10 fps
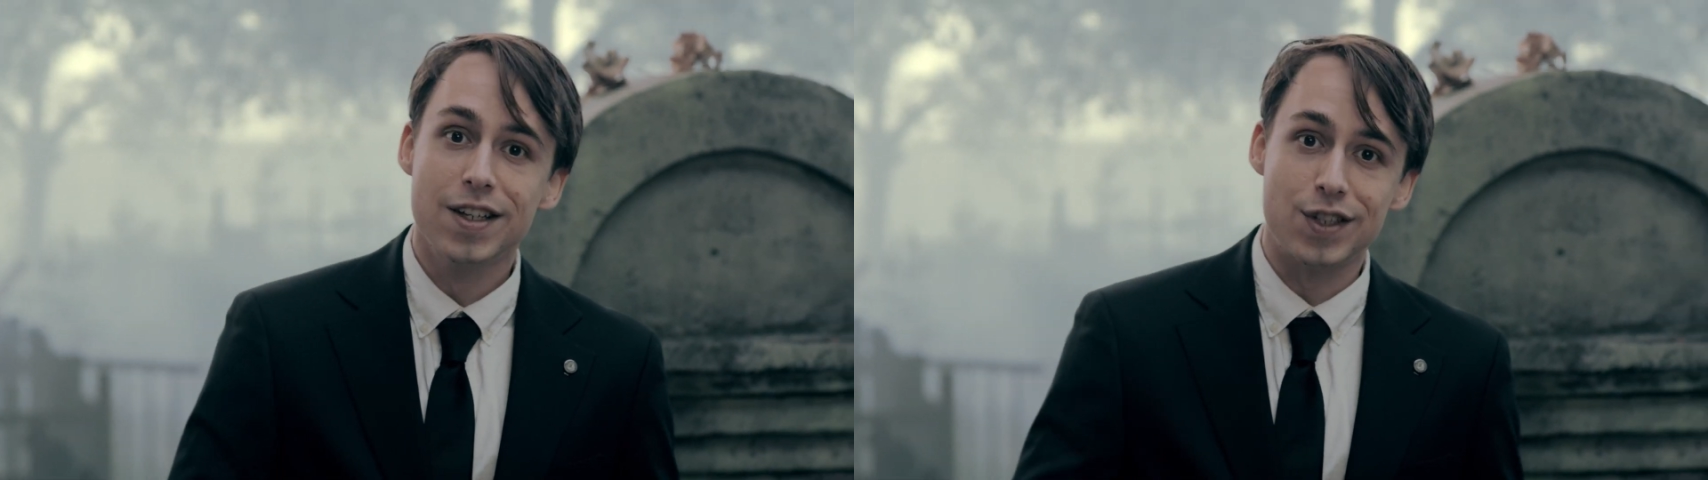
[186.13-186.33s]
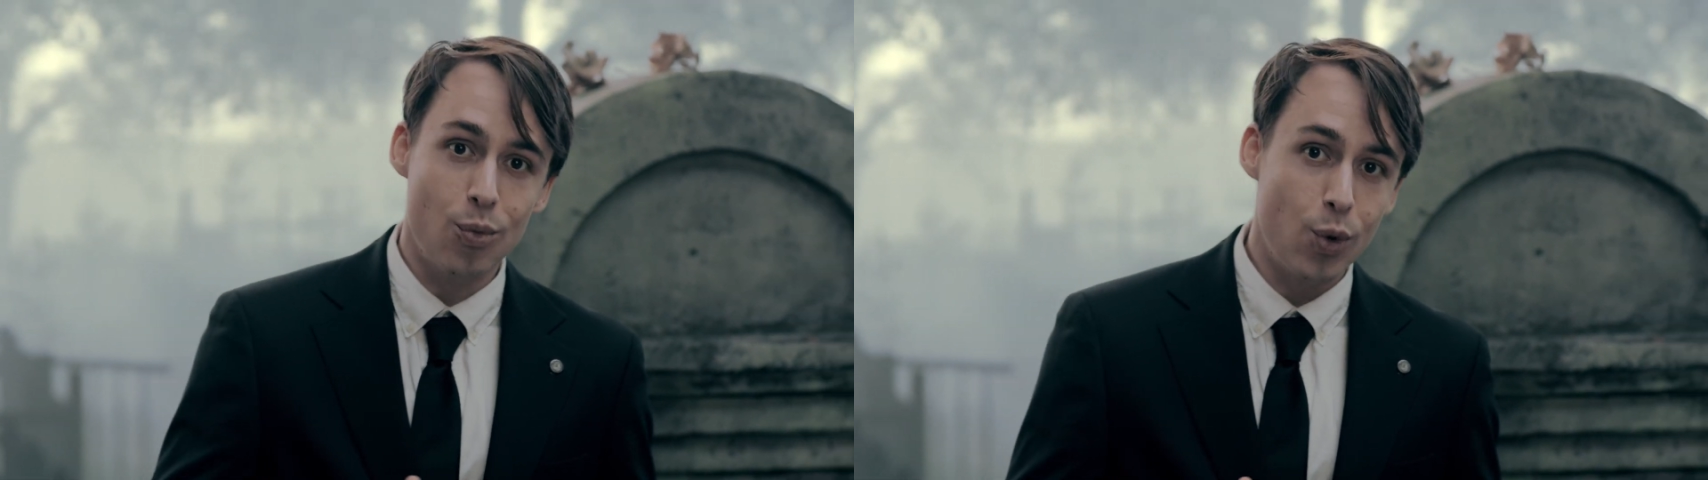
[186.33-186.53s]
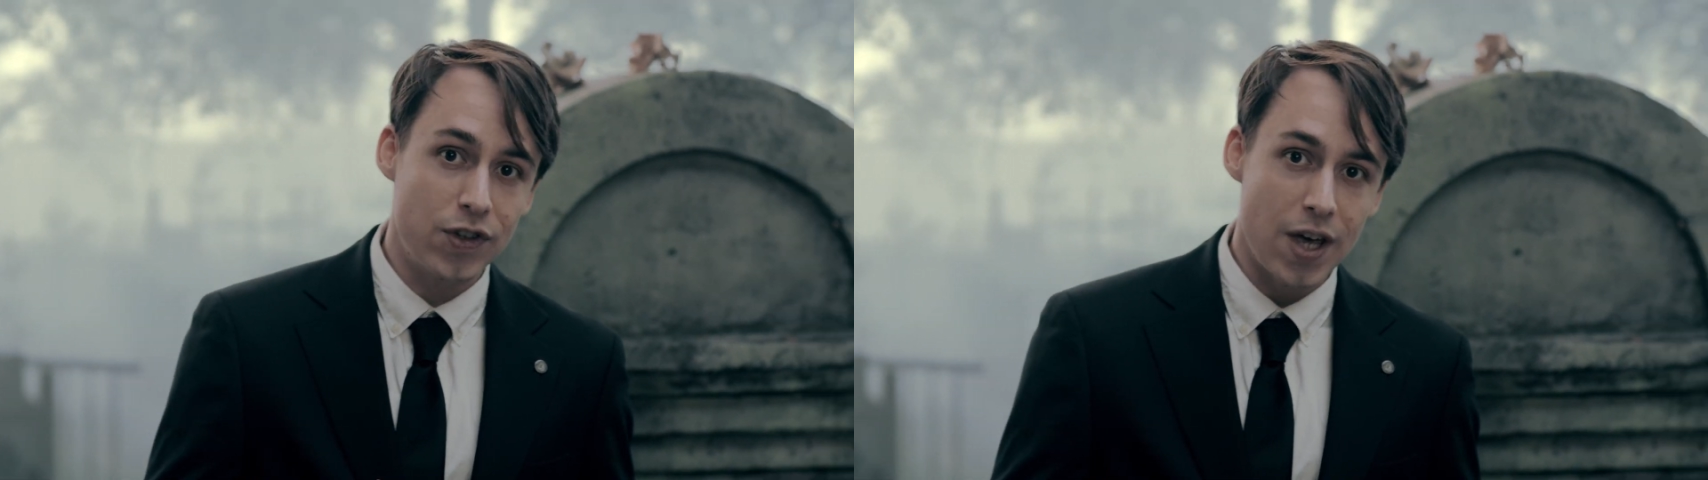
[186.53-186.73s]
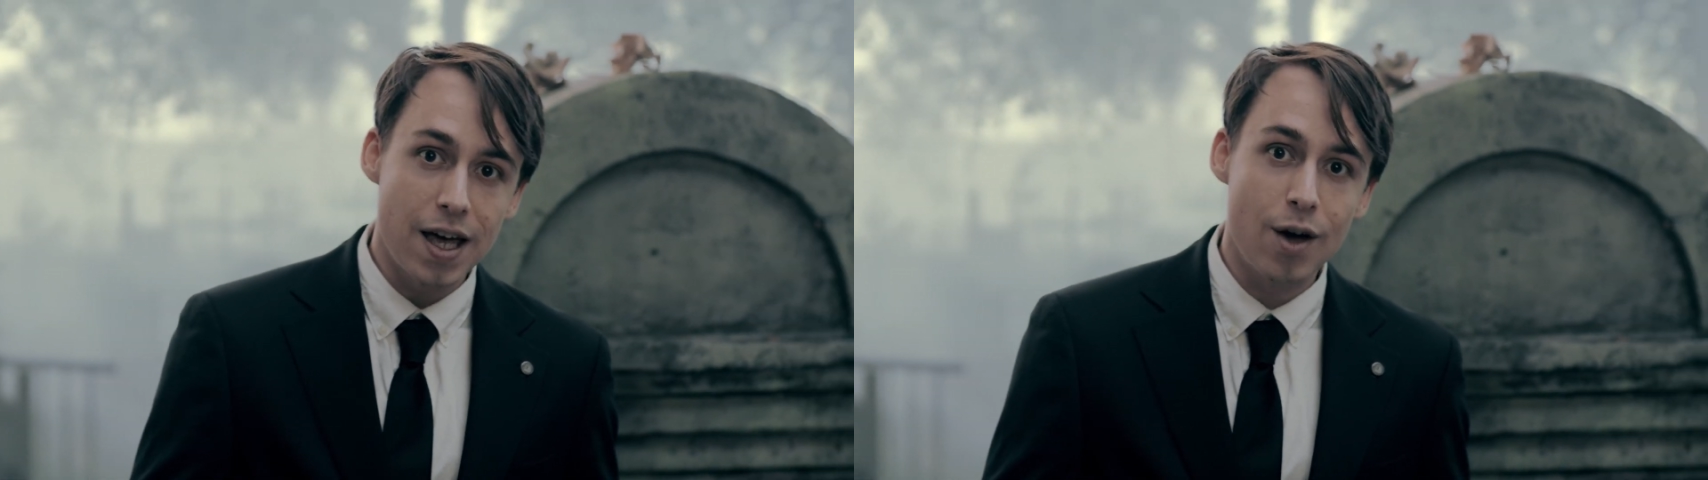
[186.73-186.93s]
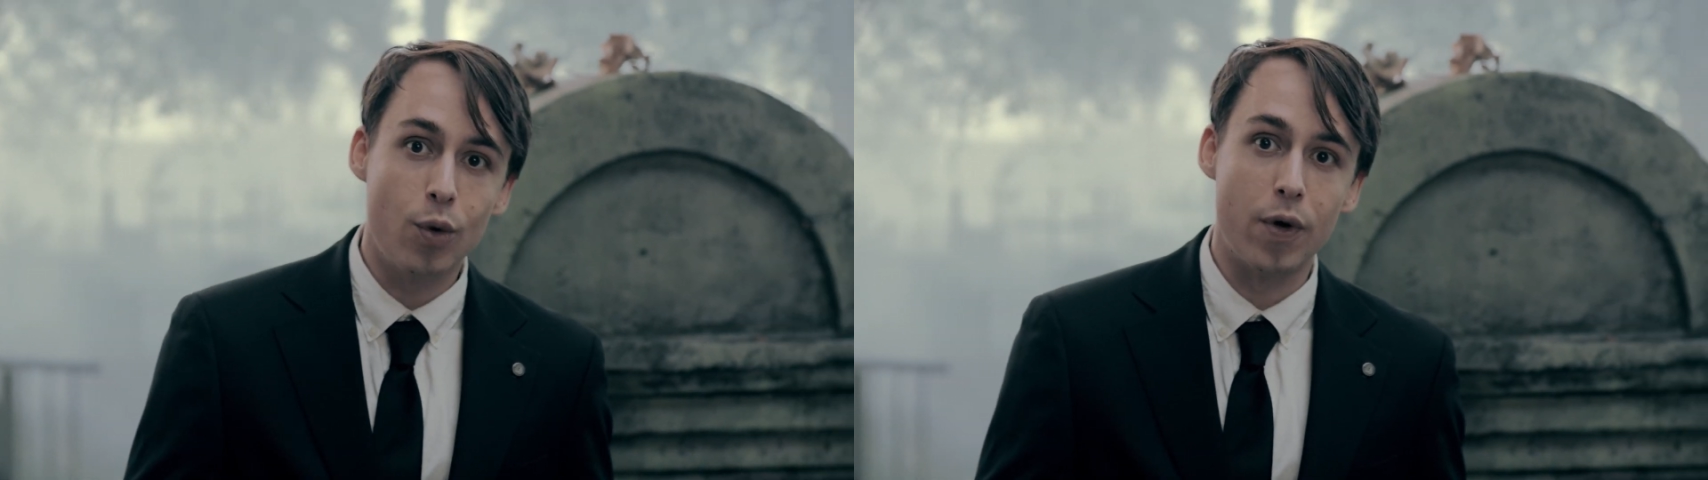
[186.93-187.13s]
Someone
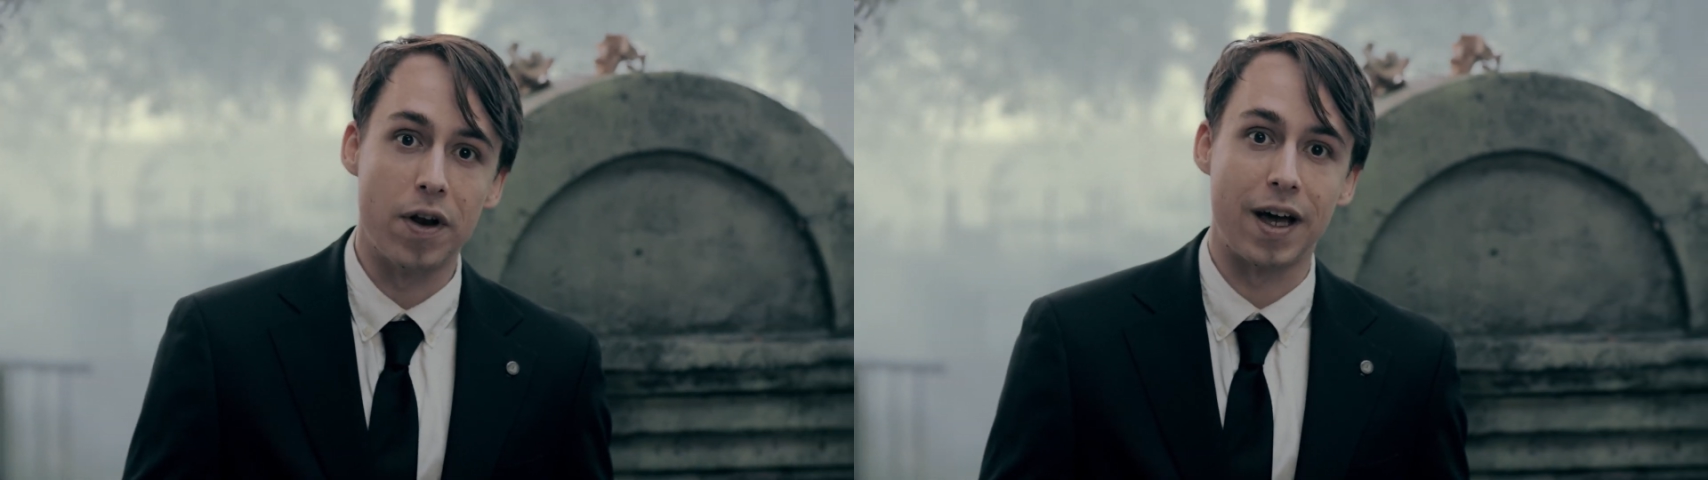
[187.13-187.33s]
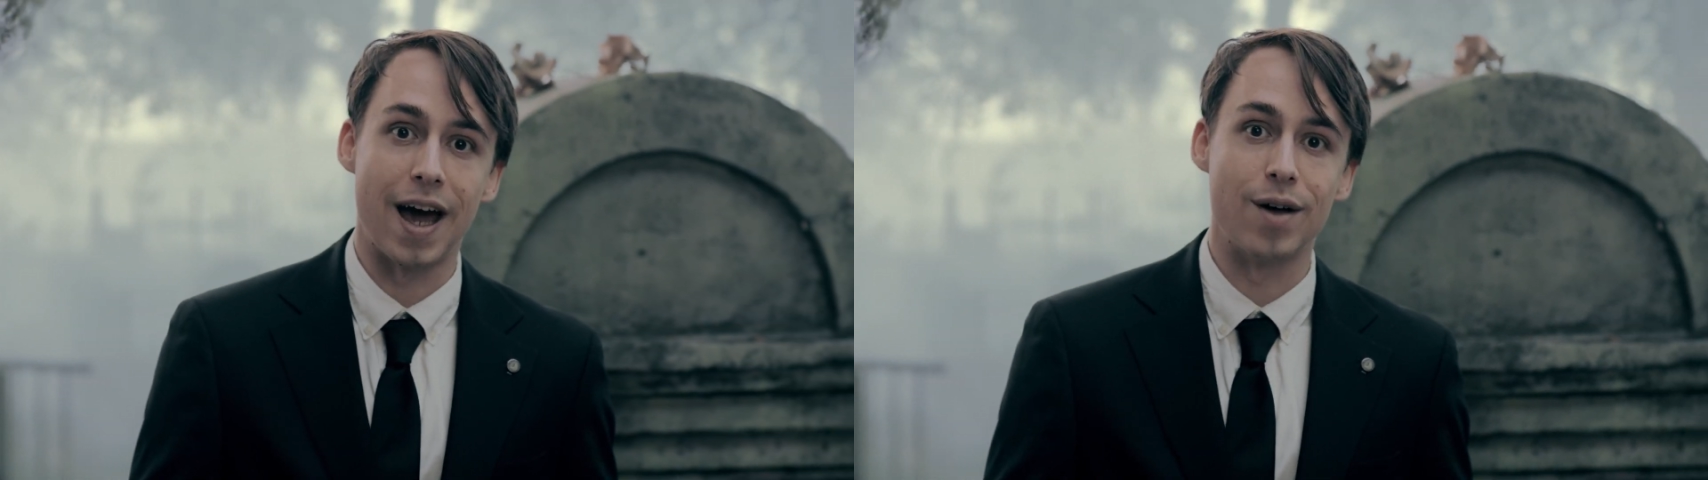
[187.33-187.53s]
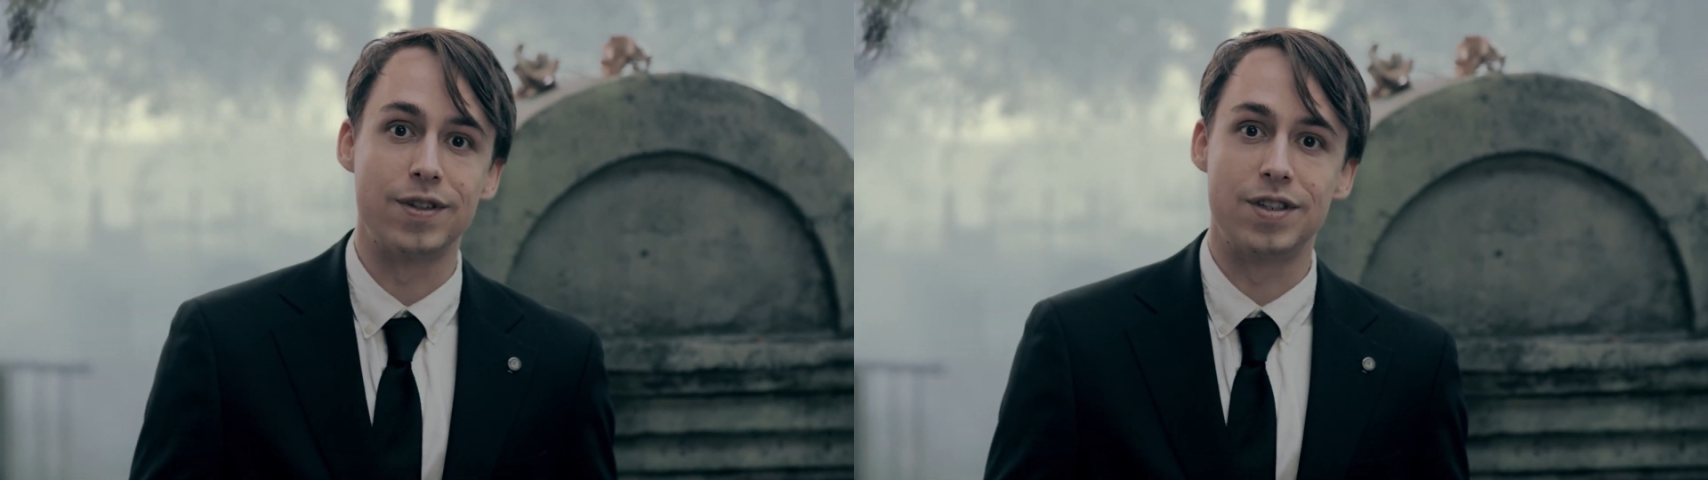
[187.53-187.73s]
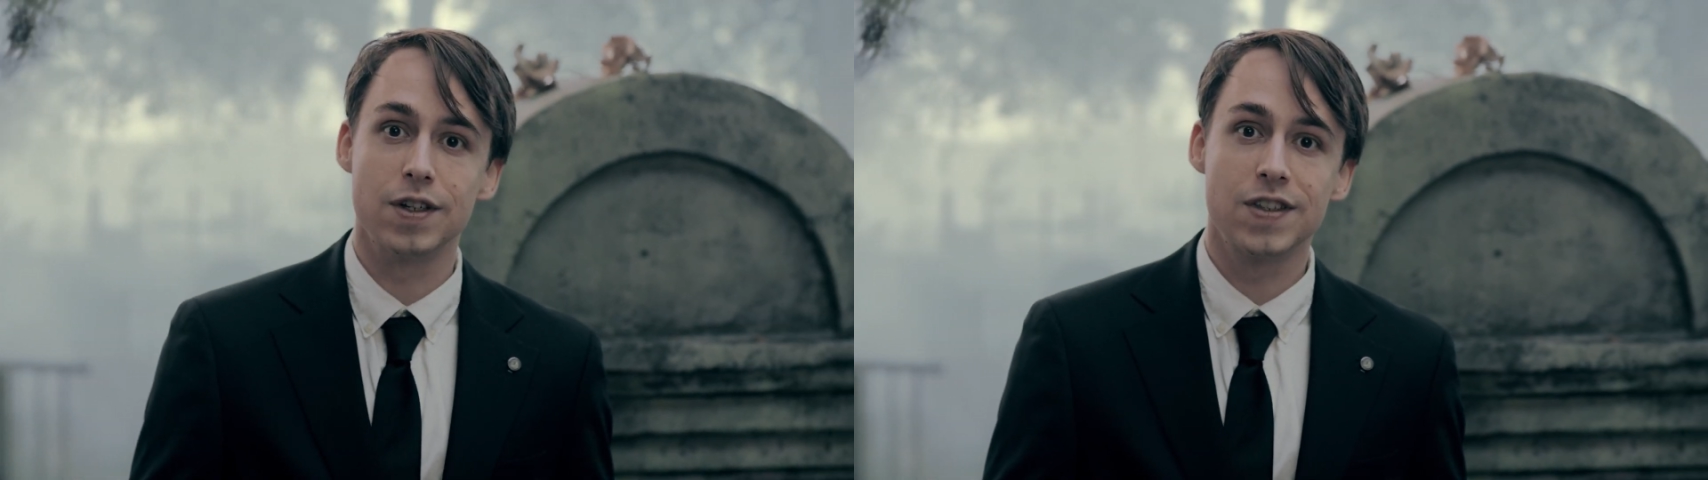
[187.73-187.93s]
taking over an account